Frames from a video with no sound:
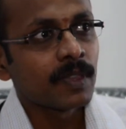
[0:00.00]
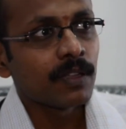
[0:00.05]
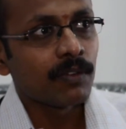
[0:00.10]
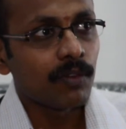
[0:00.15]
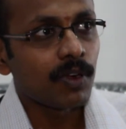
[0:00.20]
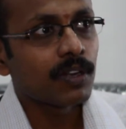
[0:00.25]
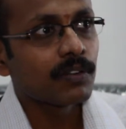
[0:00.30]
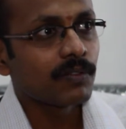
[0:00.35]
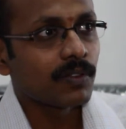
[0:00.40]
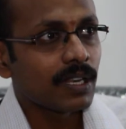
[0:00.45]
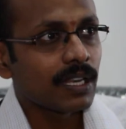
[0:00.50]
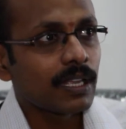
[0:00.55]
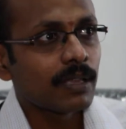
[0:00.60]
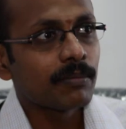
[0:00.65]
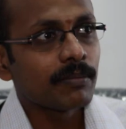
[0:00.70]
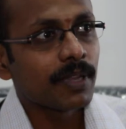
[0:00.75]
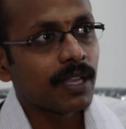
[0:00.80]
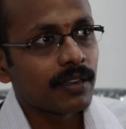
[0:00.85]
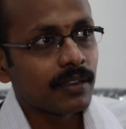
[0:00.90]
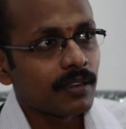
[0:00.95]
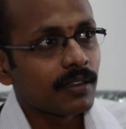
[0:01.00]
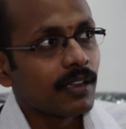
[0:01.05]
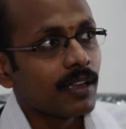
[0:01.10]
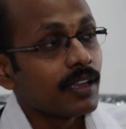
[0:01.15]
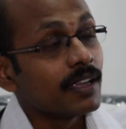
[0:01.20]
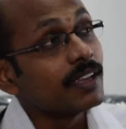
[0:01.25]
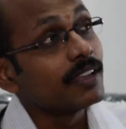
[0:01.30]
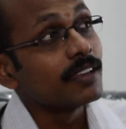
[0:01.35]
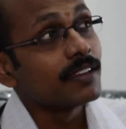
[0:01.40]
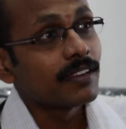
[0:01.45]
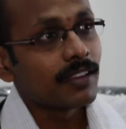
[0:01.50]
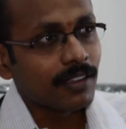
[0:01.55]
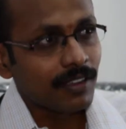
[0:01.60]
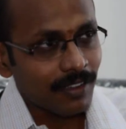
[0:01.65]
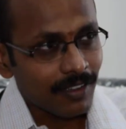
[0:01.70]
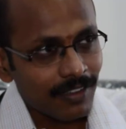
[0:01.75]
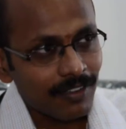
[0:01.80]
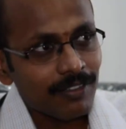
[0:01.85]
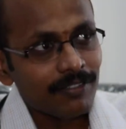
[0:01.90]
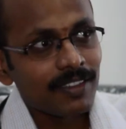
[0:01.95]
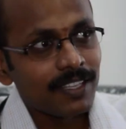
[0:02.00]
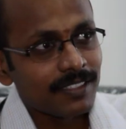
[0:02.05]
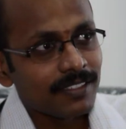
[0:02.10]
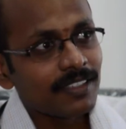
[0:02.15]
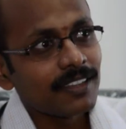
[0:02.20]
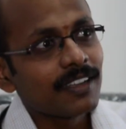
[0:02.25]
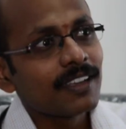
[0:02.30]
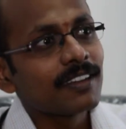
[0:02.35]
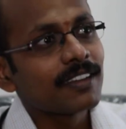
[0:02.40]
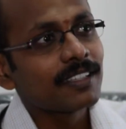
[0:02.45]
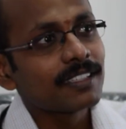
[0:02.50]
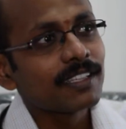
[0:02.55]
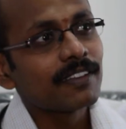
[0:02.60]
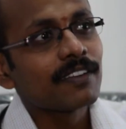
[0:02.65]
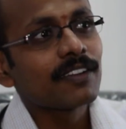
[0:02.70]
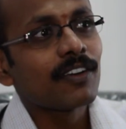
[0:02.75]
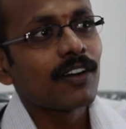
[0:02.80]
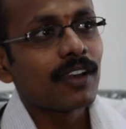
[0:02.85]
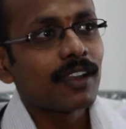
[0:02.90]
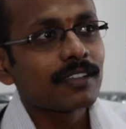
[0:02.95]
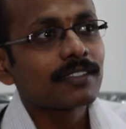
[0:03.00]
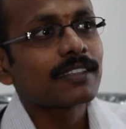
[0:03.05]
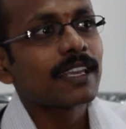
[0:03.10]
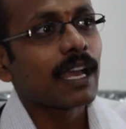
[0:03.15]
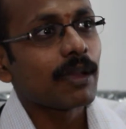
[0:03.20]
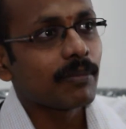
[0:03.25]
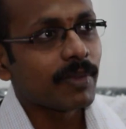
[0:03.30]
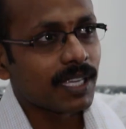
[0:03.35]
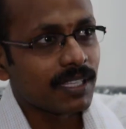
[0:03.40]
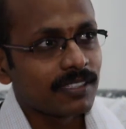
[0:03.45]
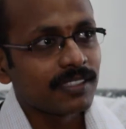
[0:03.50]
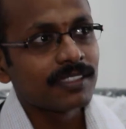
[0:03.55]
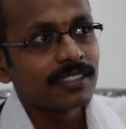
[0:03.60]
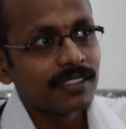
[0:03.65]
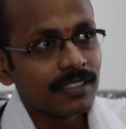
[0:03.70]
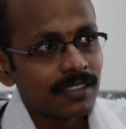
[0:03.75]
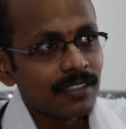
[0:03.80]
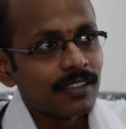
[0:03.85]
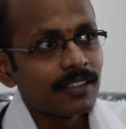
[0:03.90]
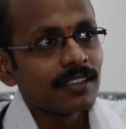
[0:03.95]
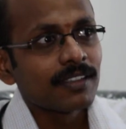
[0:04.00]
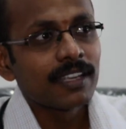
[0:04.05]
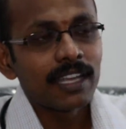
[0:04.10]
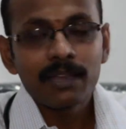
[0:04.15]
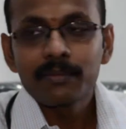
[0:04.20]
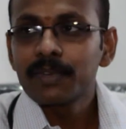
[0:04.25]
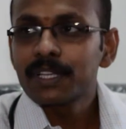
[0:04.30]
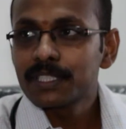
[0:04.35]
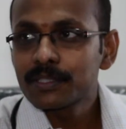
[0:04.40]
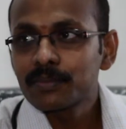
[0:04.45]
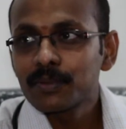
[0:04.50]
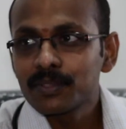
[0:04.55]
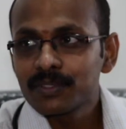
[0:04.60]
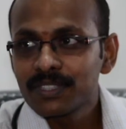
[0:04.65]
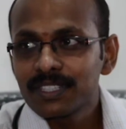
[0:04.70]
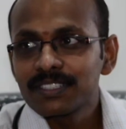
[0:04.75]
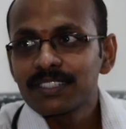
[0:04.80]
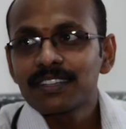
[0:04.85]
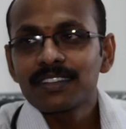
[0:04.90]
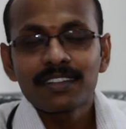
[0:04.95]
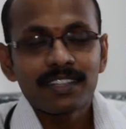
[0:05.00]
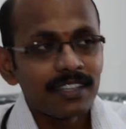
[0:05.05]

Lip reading: What we layman in Western countries they will call as cabbage procedure.